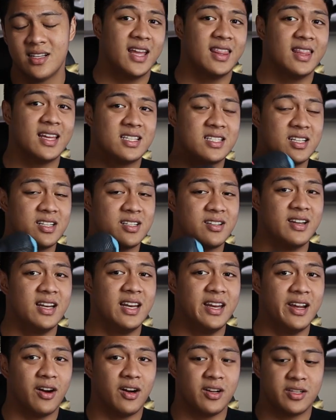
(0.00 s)
and that's just really
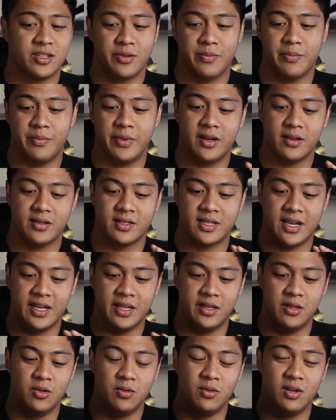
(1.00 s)
awesome because I
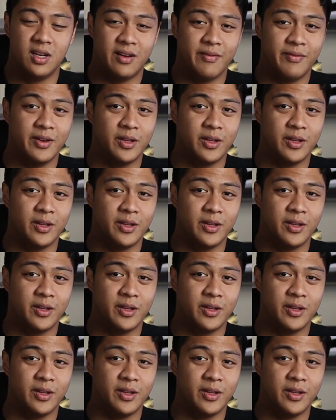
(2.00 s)
do love